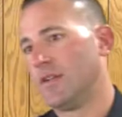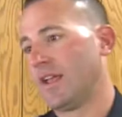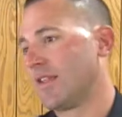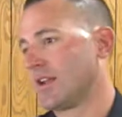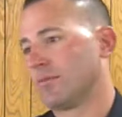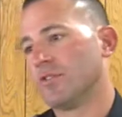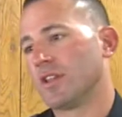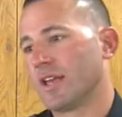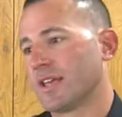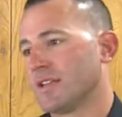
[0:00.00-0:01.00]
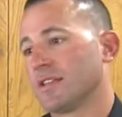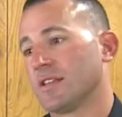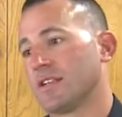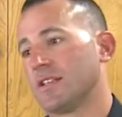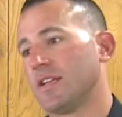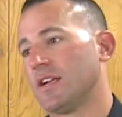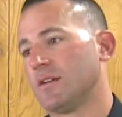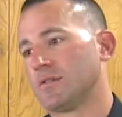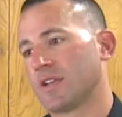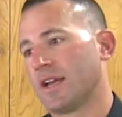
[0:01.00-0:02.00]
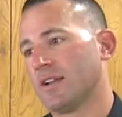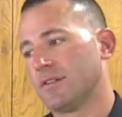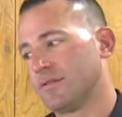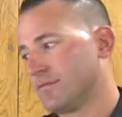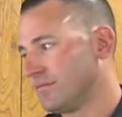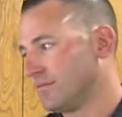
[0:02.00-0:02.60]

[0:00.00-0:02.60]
Curley says he speaks for his fellow officers when he